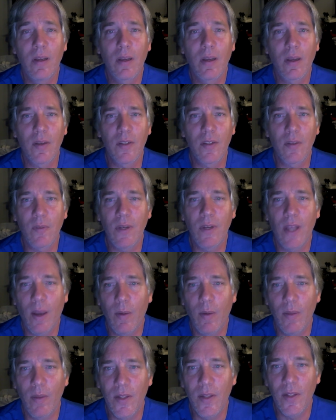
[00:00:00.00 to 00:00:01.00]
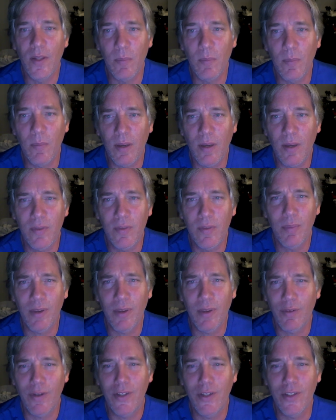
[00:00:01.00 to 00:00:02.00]
because every now and then something comes up,
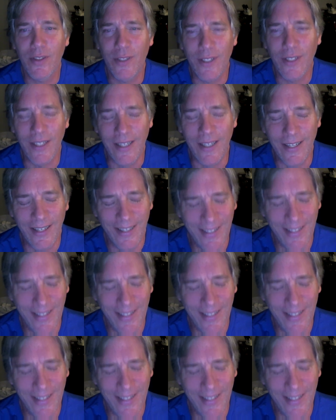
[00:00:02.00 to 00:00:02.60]
like recently.